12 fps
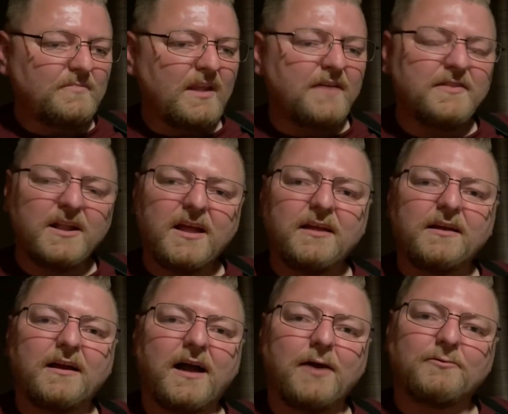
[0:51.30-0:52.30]
And then I,
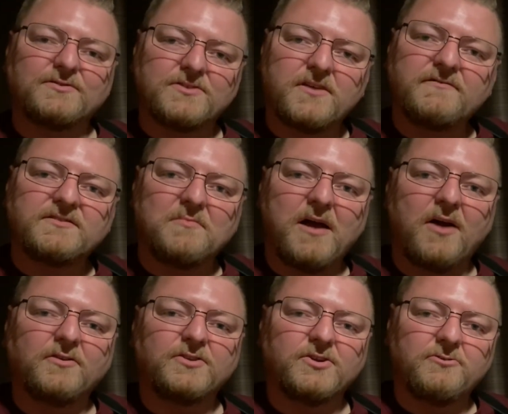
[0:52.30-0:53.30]
I was nervous
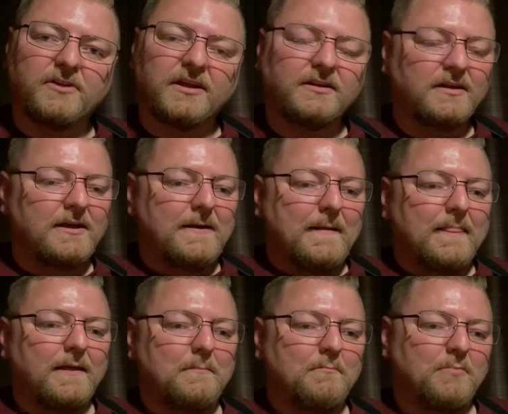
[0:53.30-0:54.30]
about doing it
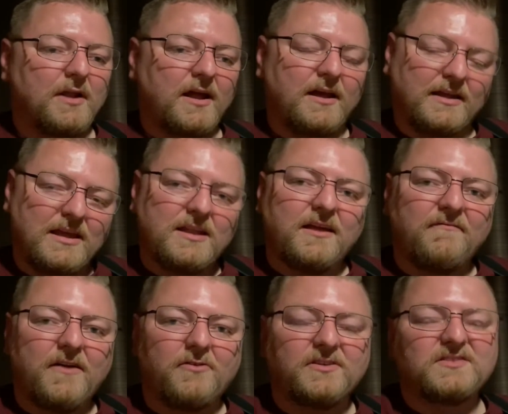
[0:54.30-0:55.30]
but I, uh, again, I
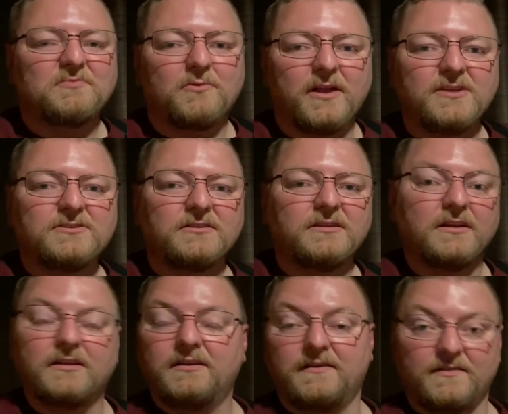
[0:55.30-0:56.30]
found inspiration
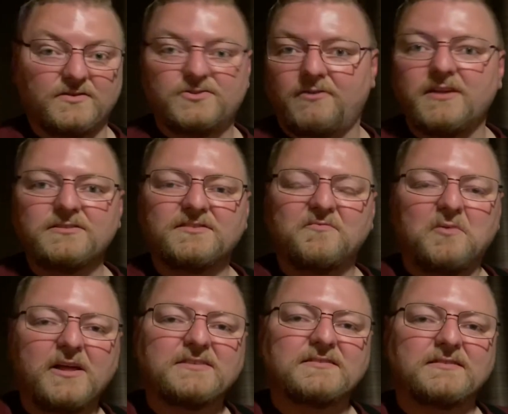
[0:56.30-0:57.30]
in in the strangest of
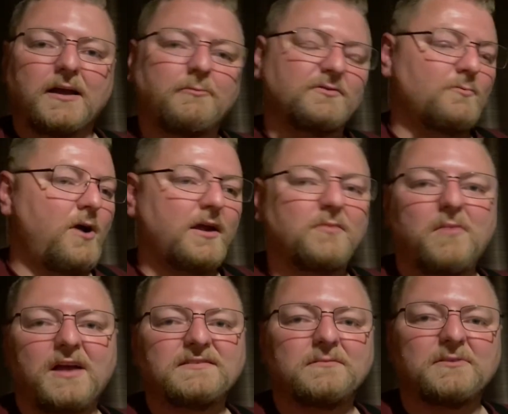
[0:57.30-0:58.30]
places. I was walking
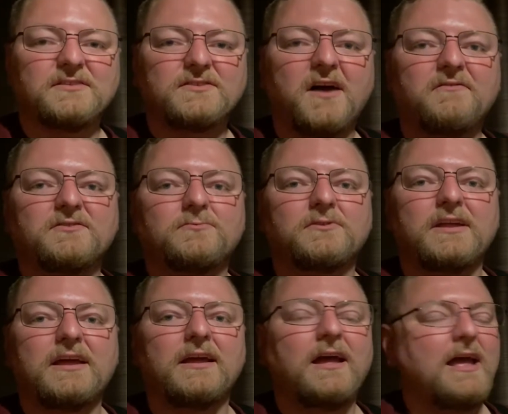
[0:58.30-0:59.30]
by somebody's office one
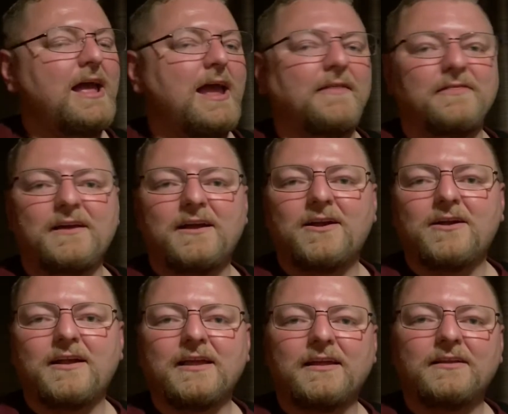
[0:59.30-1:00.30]
day, and there
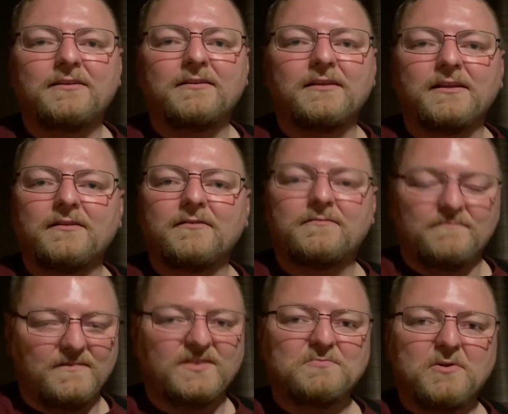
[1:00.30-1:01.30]
in in
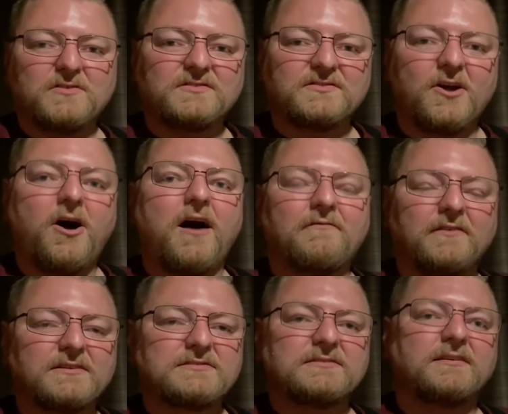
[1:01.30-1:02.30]
this person's
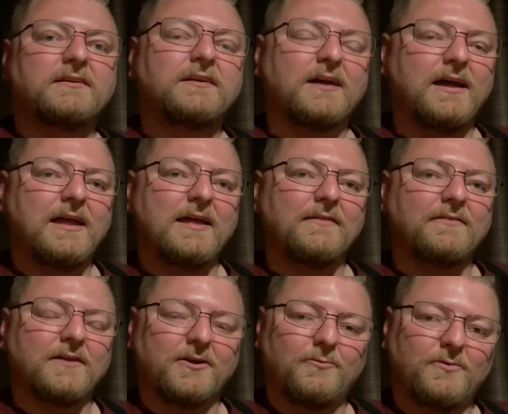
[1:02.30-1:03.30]
office,
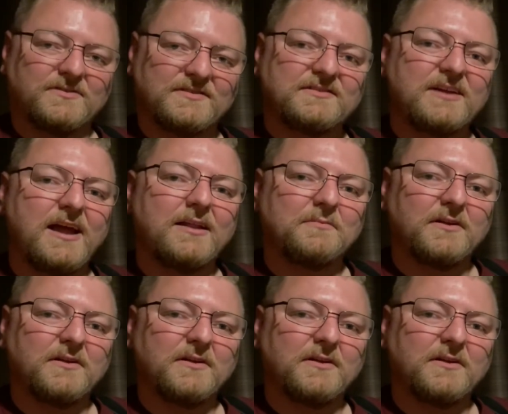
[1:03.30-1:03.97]
there was a sign up there